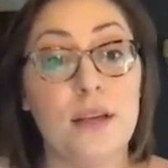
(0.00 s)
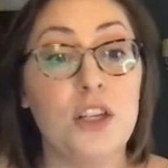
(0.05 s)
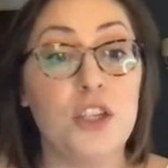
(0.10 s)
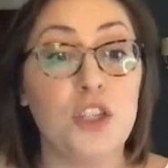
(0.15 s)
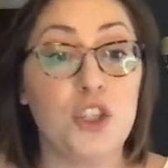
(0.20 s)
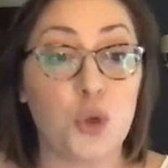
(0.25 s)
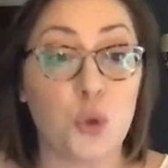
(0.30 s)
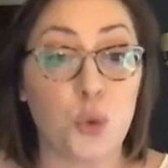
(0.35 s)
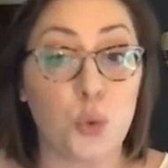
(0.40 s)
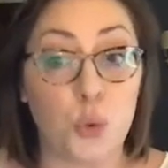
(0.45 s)

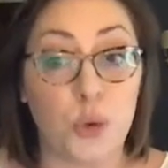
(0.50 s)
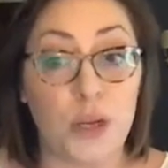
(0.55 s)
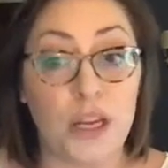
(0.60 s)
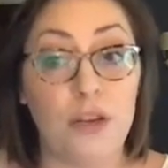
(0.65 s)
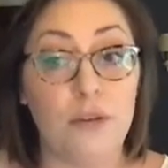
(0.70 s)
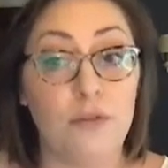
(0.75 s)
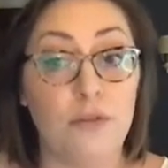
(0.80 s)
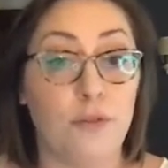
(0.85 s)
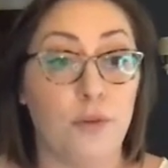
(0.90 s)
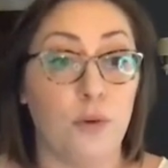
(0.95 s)
to
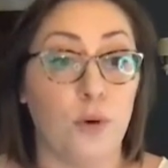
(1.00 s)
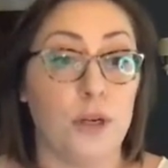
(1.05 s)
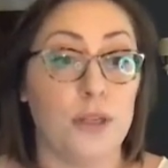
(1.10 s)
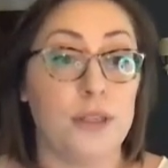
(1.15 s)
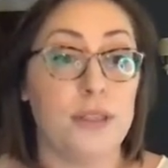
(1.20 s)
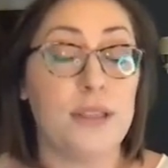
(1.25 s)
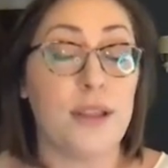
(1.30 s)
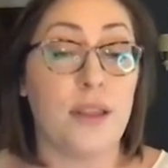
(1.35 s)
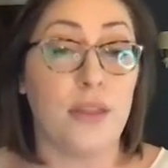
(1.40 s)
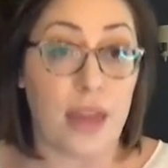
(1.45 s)

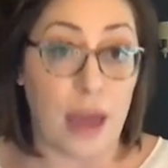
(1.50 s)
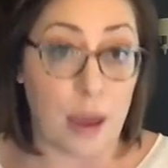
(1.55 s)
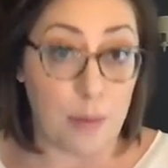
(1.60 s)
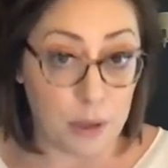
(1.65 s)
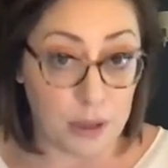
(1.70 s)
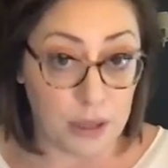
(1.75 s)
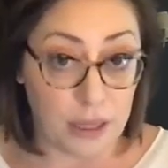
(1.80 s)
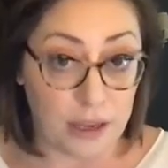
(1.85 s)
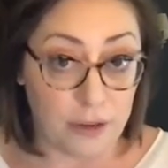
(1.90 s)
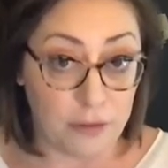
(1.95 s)
reinforce that
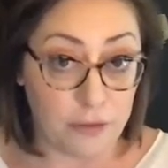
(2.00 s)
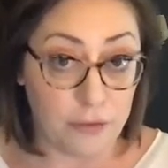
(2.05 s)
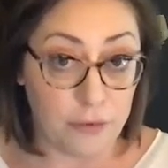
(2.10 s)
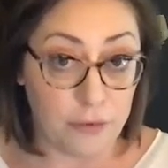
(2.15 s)
belief.